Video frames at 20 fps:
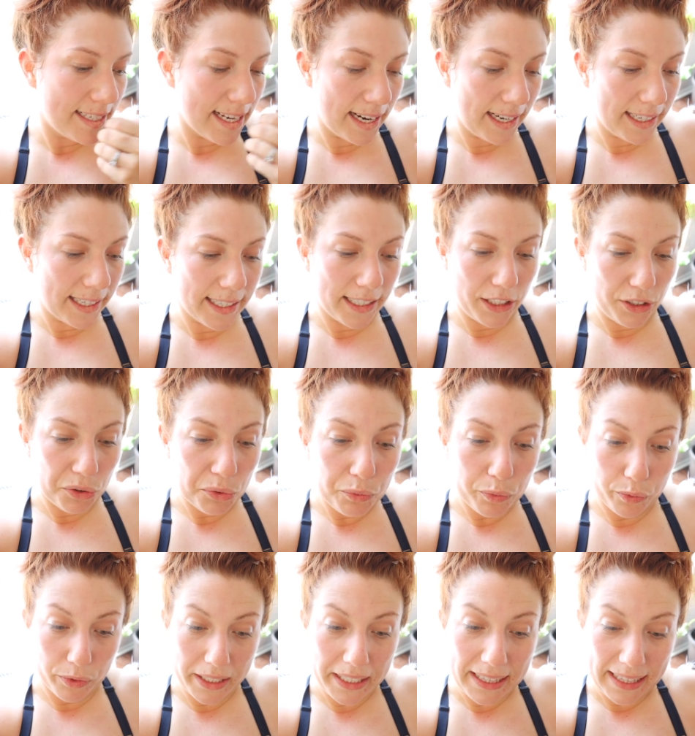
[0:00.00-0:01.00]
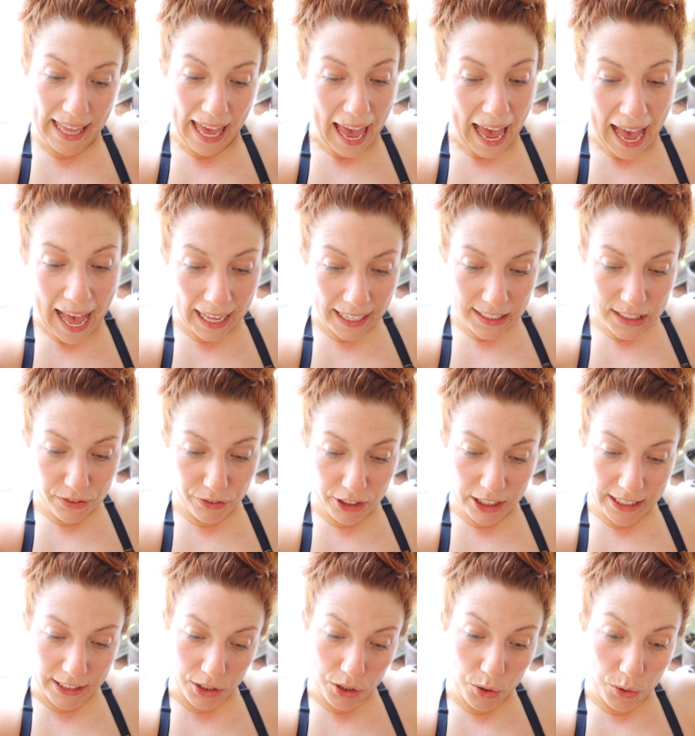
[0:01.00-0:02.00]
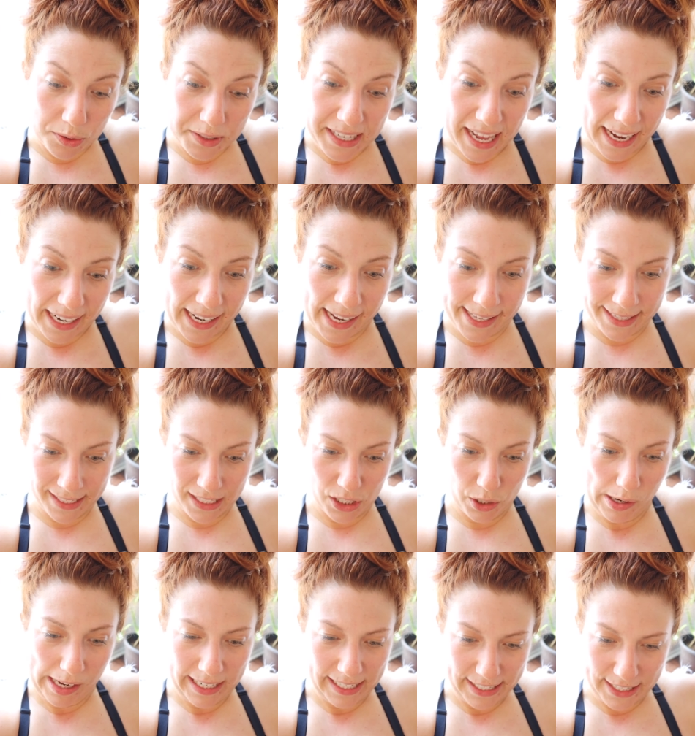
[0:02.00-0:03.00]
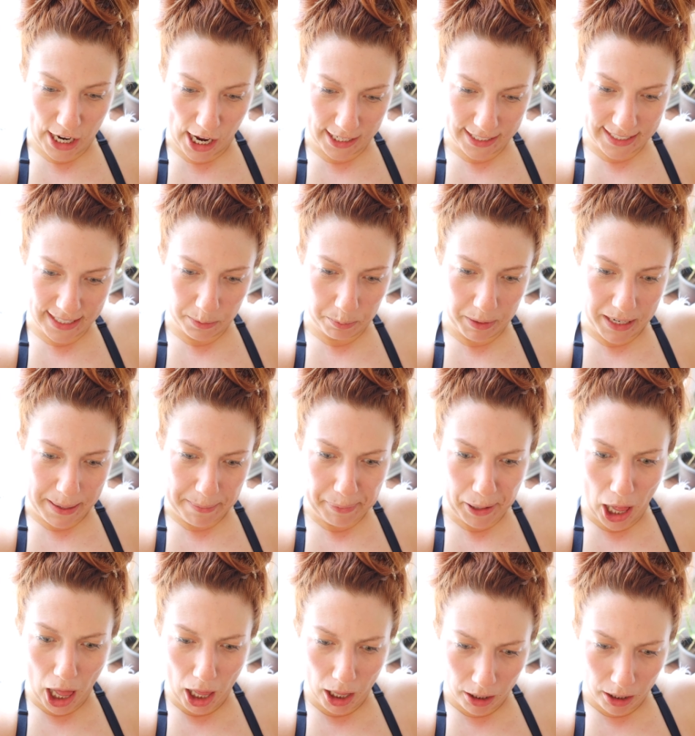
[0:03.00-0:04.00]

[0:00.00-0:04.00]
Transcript: Denny, can you relax for like two seconds so I can talk to the people?